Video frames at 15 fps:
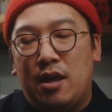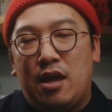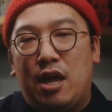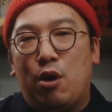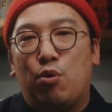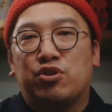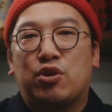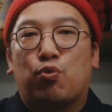it
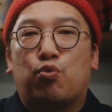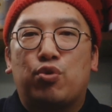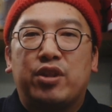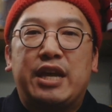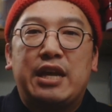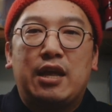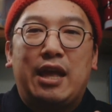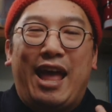was a
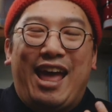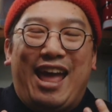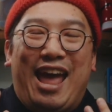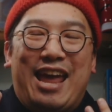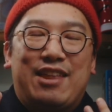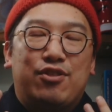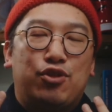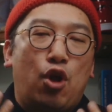really
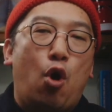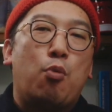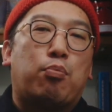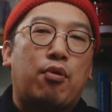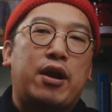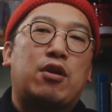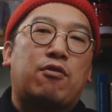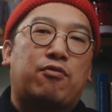a
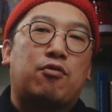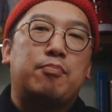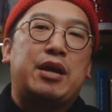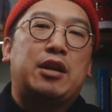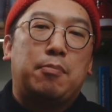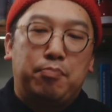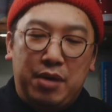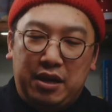no-brainer for me
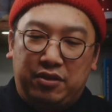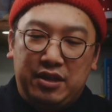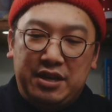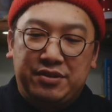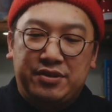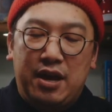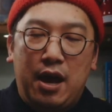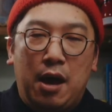to pick
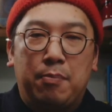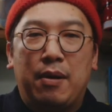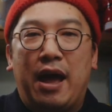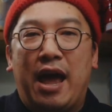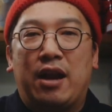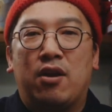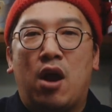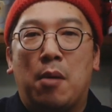these up. I
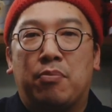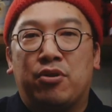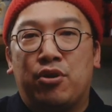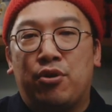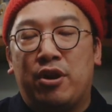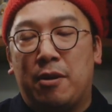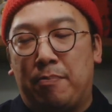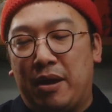had an
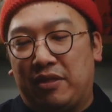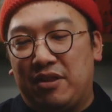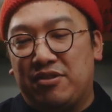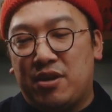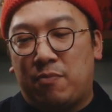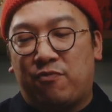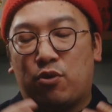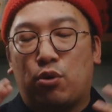opportunity to pick these
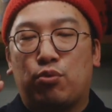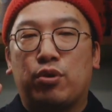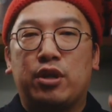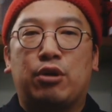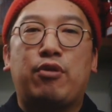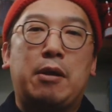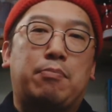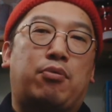up for a really
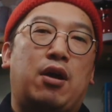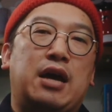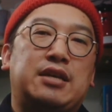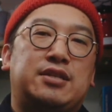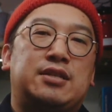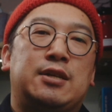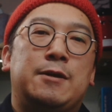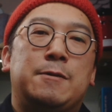great
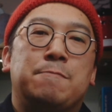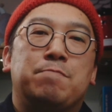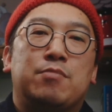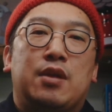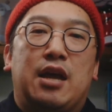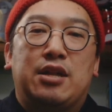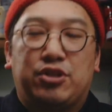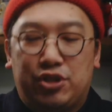price.
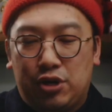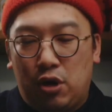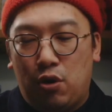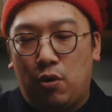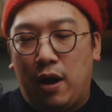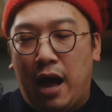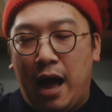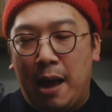And
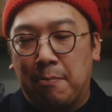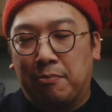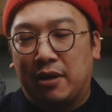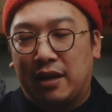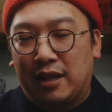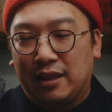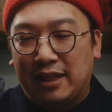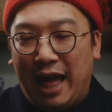so I'm
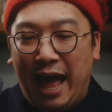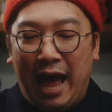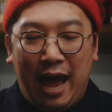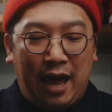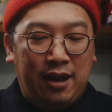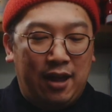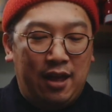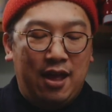
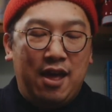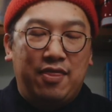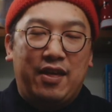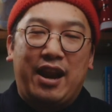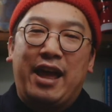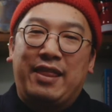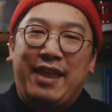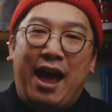glad
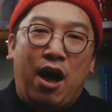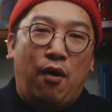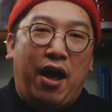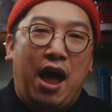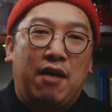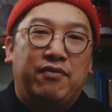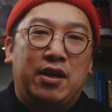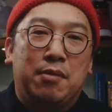that I now
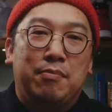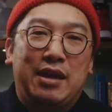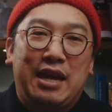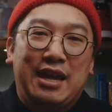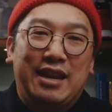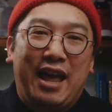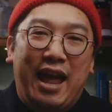have them in